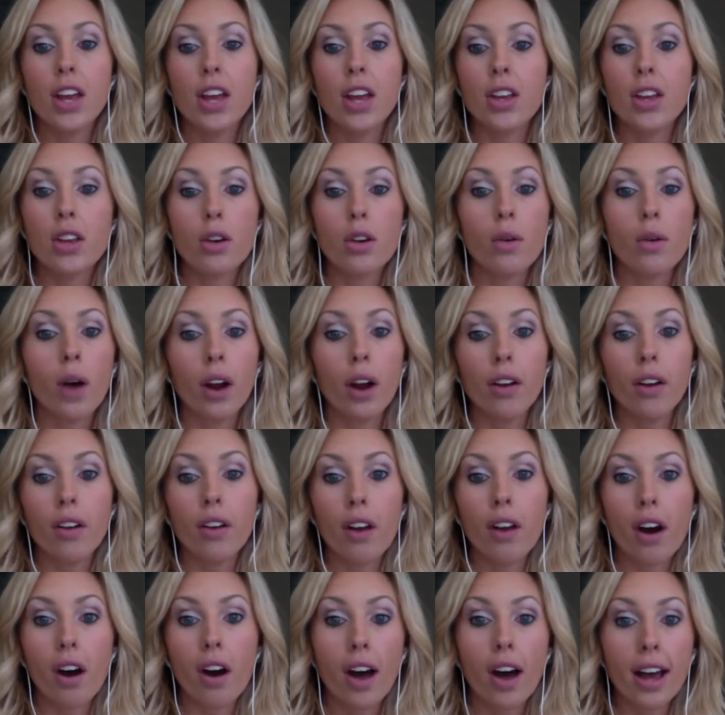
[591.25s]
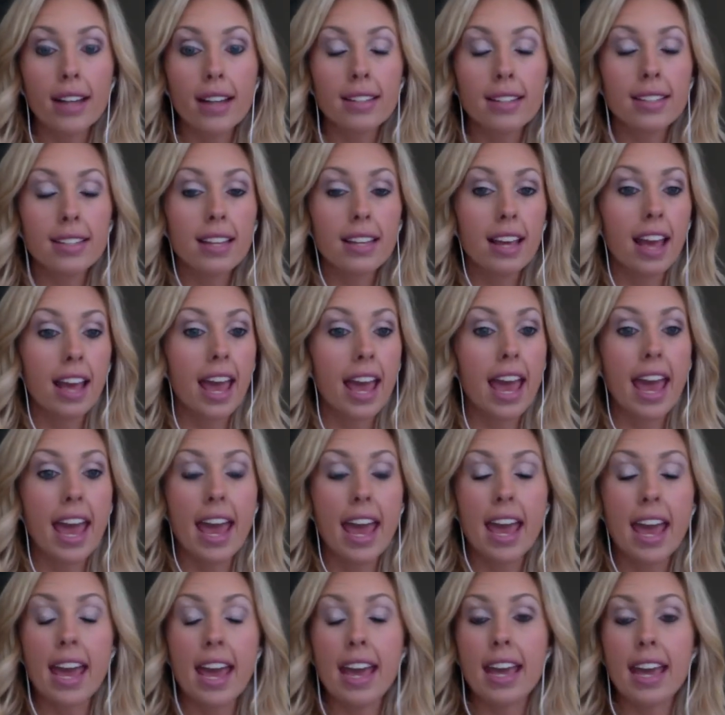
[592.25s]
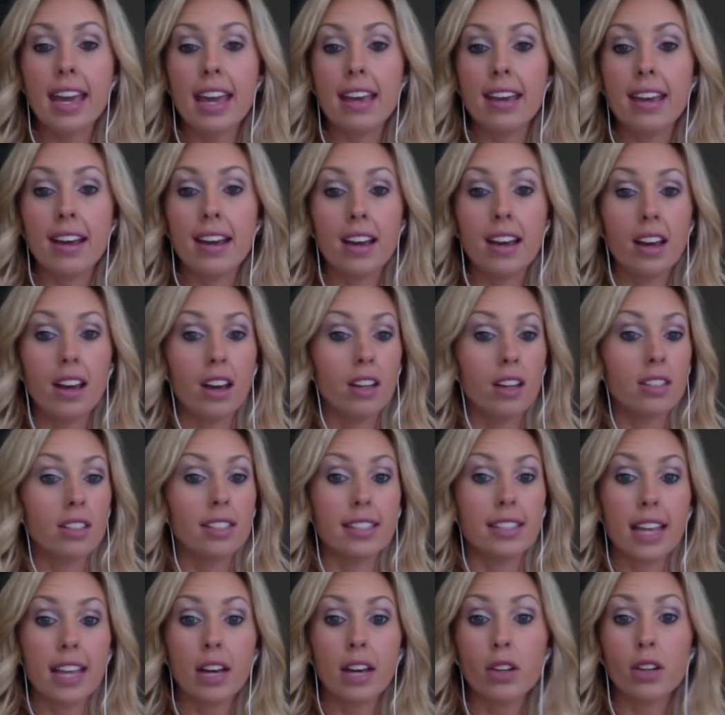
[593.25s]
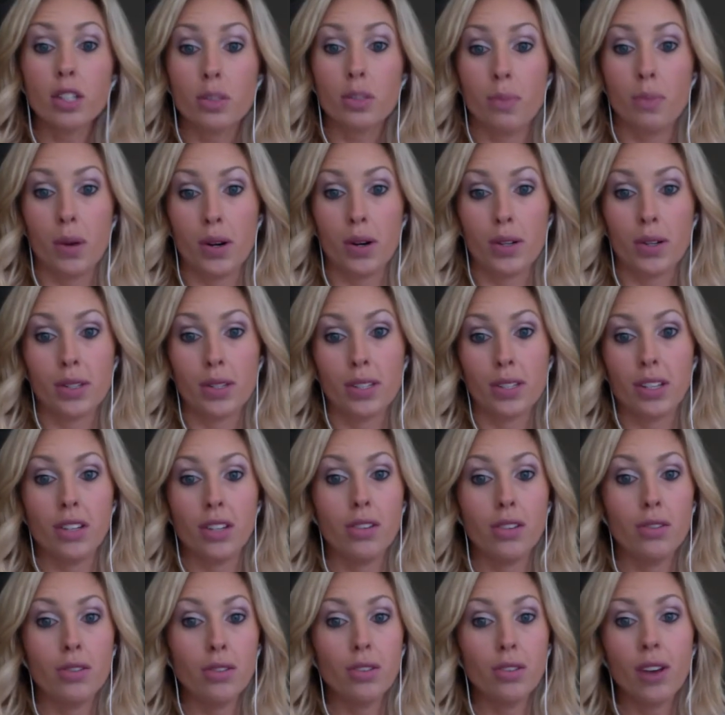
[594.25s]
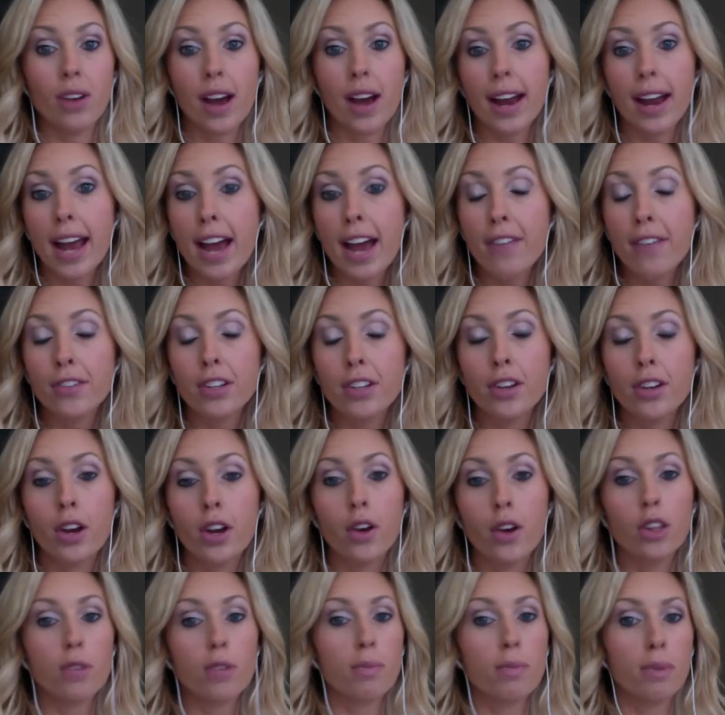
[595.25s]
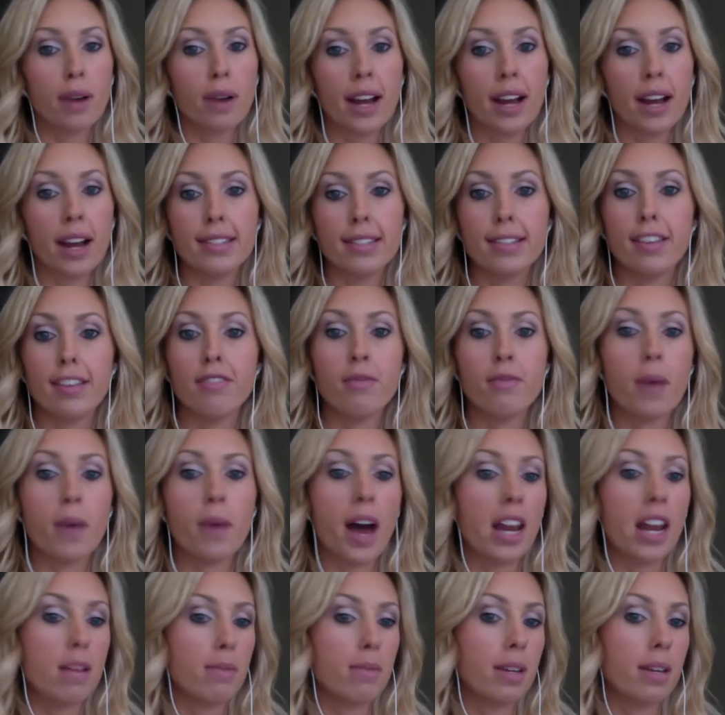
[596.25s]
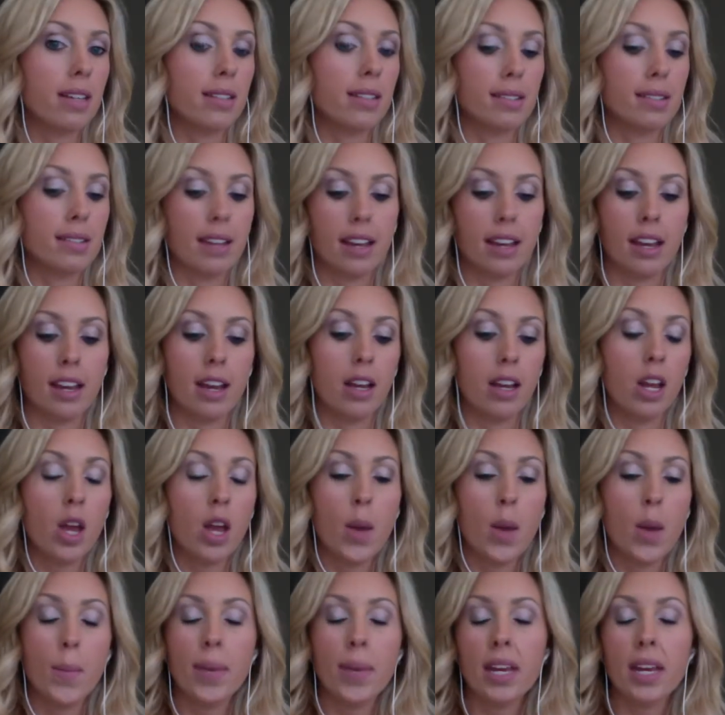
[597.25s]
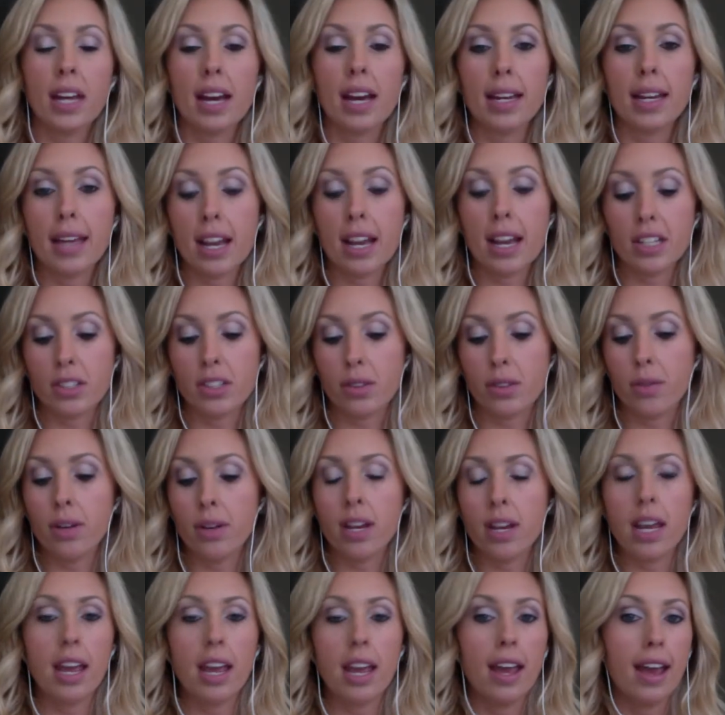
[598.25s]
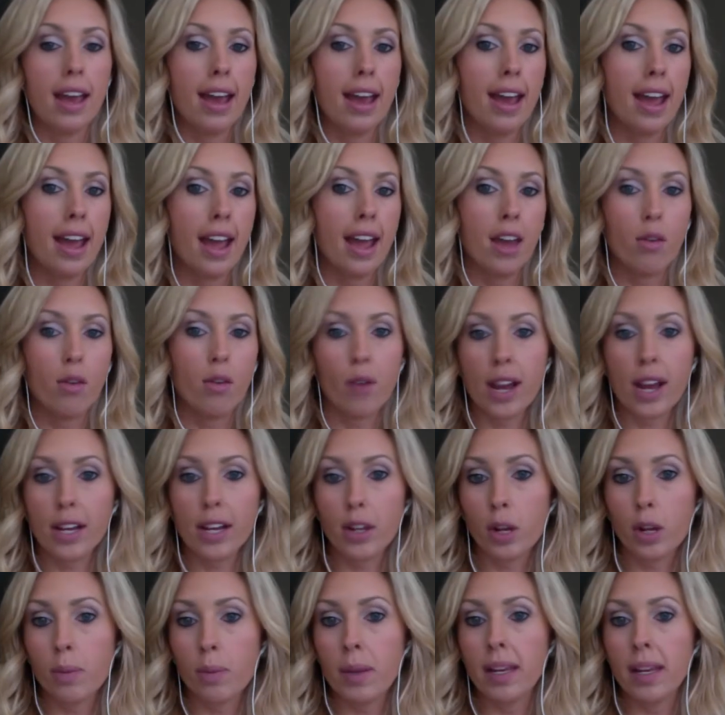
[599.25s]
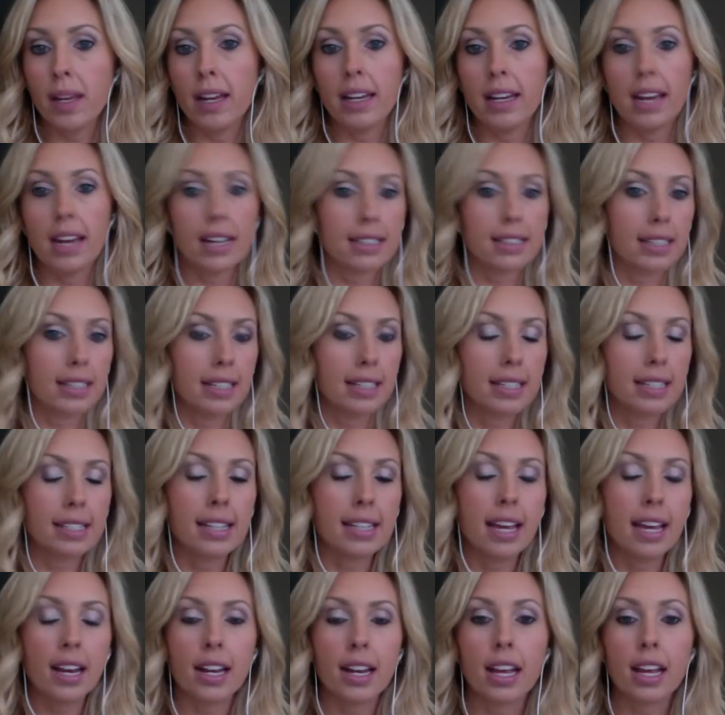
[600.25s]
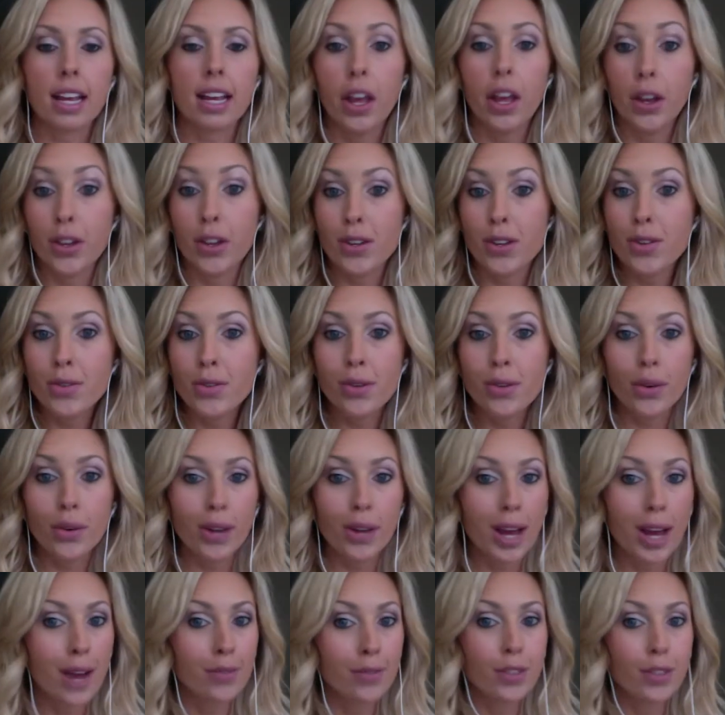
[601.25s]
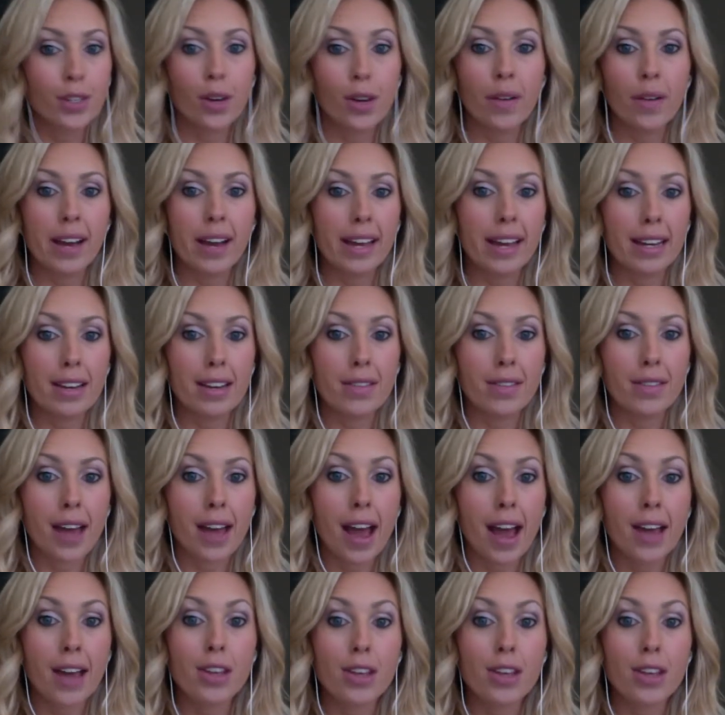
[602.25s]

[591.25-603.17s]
You are not a salesperson. You do not have to know the price of Body Beast and P90X3 and regular P90X and Insanity. You don't have to know any of that.